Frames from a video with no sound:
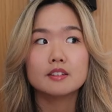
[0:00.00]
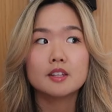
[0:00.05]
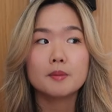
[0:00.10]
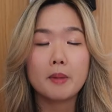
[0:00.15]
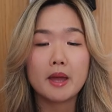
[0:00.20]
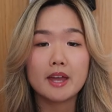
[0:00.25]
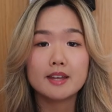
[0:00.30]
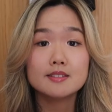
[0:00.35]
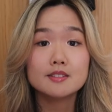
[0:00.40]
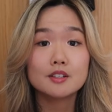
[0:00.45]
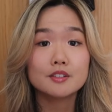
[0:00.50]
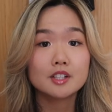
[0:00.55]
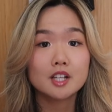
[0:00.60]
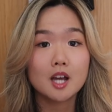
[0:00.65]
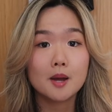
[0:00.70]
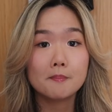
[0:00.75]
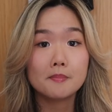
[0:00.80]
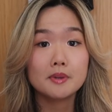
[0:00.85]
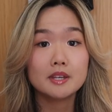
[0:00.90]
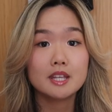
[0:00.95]
Depends on the
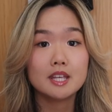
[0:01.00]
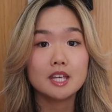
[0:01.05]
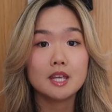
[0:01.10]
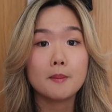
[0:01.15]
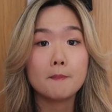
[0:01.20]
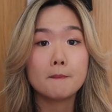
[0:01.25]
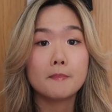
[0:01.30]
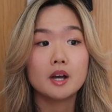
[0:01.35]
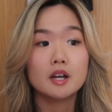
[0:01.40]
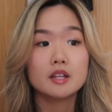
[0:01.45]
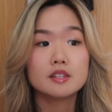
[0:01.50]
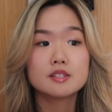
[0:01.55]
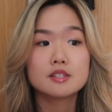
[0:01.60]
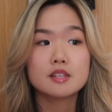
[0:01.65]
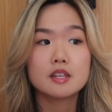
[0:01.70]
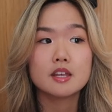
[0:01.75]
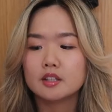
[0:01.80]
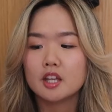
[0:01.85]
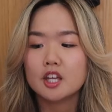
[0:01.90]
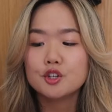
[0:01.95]
company, but
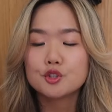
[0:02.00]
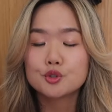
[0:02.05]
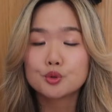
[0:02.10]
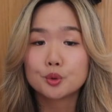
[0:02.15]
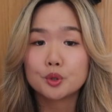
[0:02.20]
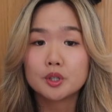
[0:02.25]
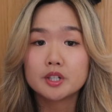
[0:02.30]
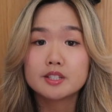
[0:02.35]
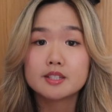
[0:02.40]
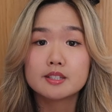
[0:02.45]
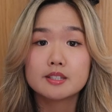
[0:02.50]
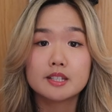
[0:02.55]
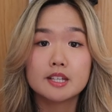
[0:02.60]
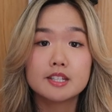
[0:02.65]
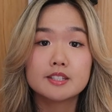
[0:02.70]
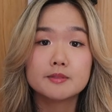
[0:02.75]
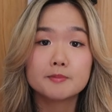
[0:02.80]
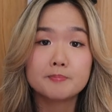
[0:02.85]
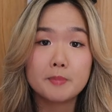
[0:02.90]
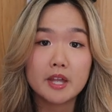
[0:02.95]
in short,
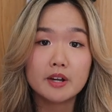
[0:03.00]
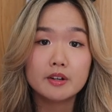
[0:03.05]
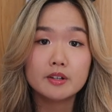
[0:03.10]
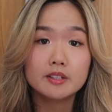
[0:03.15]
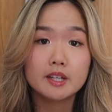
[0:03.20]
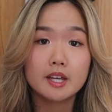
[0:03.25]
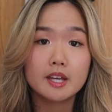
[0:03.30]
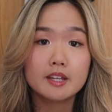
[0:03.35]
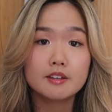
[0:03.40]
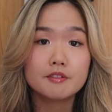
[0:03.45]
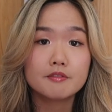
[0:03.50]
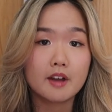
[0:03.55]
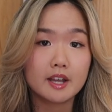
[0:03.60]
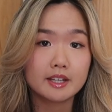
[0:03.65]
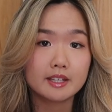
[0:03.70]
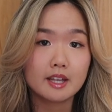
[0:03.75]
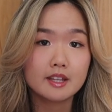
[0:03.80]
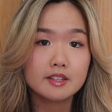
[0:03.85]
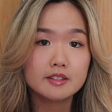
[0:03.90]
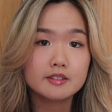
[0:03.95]
it's better than
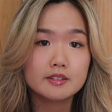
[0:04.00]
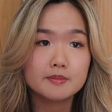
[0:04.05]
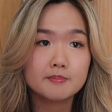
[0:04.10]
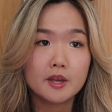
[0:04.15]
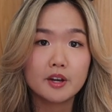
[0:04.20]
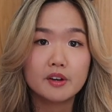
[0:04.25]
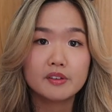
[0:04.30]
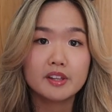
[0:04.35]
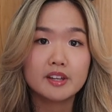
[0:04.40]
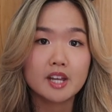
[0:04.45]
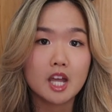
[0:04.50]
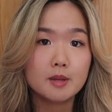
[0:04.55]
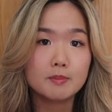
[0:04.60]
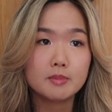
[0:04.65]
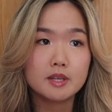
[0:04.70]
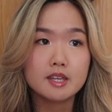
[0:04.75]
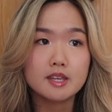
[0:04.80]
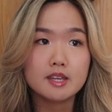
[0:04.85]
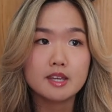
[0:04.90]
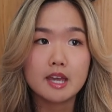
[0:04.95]
finance, better than
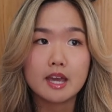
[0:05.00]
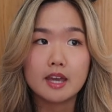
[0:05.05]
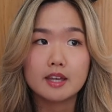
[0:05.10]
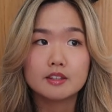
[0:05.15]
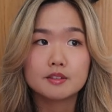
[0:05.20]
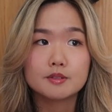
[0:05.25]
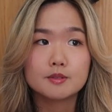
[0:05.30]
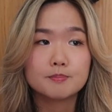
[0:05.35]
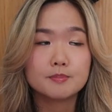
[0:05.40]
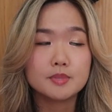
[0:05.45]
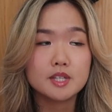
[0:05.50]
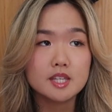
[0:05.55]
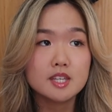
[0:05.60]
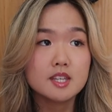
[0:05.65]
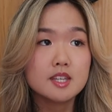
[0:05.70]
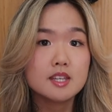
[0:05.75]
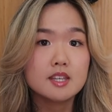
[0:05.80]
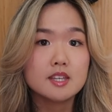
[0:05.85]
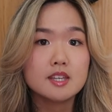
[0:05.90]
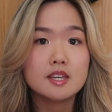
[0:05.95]
IB and
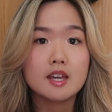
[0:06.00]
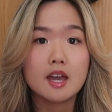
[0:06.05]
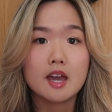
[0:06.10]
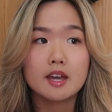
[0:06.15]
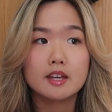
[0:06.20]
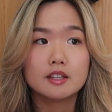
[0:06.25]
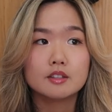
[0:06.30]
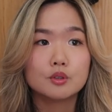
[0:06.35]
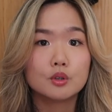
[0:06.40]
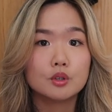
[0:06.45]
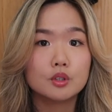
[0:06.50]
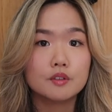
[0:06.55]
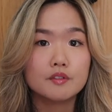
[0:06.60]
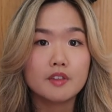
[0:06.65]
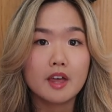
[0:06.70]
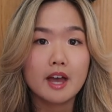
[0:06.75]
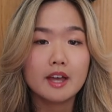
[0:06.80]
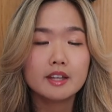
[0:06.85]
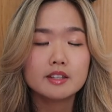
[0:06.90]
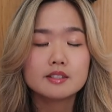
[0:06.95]
PE and all of
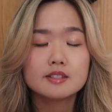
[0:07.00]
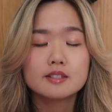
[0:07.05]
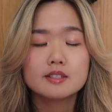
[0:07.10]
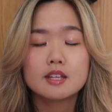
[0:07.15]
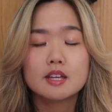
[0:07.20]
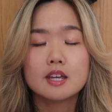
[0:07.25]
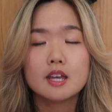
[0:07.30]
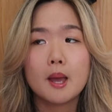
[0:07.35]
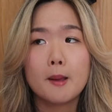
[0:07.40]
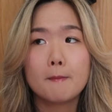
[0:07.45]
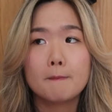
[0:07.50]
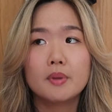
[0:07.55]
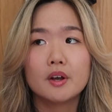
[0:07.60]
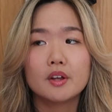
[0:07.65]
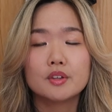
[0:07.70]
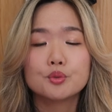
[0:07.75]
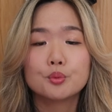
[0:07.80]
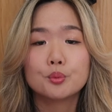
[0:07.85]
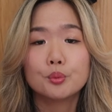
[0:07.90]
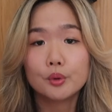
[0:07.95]
that,
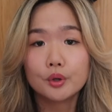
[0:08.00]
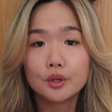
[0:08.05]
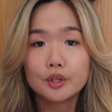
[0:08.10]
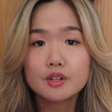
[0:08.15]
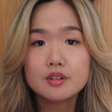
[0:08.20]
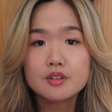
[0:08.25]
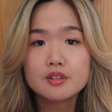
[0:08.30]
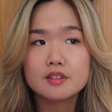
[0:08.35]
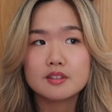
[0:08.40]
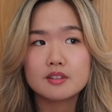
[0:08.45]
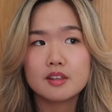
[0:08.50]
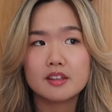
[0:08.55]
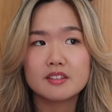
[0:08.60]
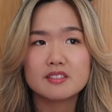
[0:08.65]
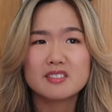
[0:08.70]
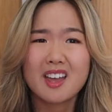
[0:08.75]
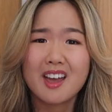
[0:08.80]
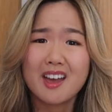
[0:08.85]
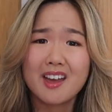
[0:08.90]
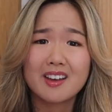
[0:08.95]
but worse
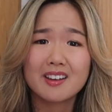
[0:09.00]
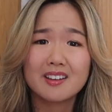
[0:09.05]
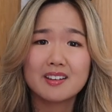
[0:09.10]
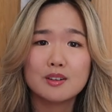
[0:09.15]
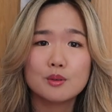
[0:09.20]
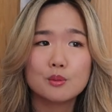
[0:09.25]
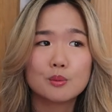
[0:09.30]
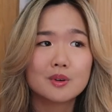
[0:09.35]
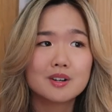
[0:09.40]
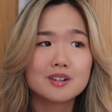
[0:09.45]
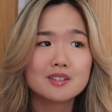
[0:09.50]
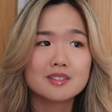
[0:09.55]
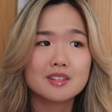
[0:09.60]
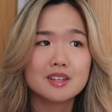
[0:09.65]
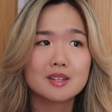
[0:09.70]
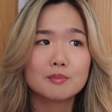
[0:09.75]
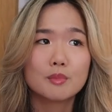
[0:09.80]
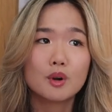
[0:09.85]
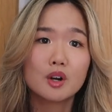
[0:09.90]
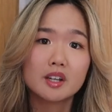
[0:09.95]
than tech, worse
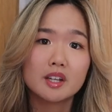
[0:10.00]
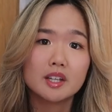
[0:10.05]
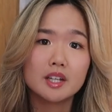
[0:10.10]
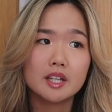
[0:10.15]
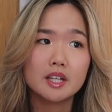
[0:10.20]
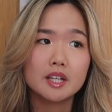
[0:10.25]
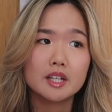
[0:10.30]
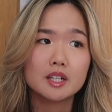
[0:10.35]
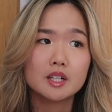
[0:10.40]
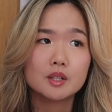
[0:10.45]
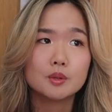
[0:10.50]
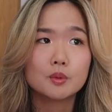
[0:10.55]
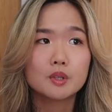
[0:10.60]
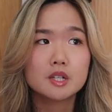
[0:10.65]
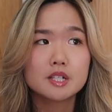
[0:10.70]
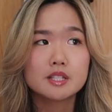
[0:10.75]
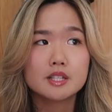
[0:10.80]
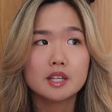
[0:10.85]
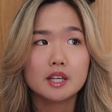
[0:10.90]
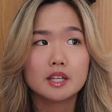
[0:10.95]
than marketing,
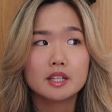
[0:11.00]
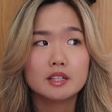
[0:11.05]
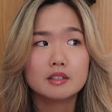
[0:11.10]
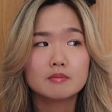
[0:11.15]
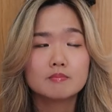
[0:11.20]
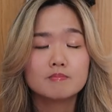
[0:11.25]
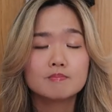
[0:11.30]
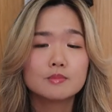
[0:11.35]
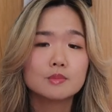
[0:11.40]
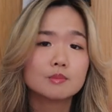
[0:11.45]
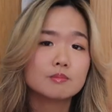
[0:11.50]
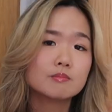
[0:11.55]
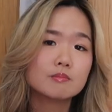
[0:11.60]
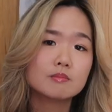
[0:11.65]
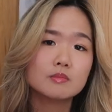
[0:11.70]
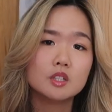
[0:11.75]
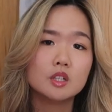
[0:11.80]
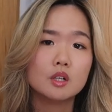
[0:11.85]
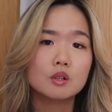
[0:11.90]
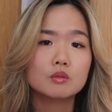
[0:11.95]
worse than,
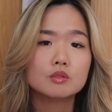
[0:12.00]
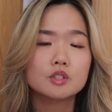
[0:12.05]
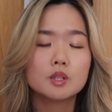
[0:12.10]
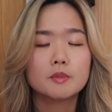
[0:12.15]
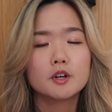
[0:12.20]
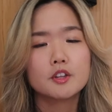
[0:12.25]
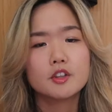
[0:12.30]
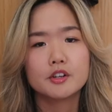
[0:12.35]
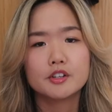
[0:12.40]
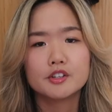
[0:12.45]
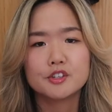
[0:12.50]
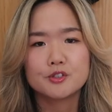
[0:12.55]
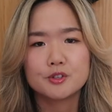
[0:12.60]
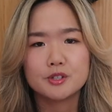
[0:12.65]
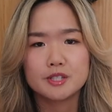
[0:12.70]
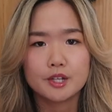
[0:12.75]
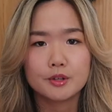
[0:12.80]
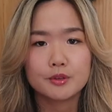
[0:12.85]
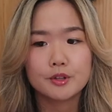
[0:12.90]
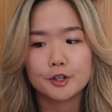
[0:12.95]
you know, some other
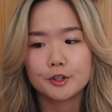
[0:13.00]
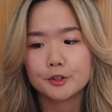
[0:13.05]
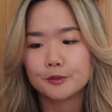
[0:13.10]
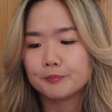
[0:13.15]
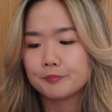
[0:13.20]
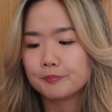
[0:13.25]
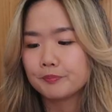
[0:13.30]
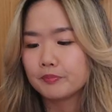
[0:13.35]
industries out there.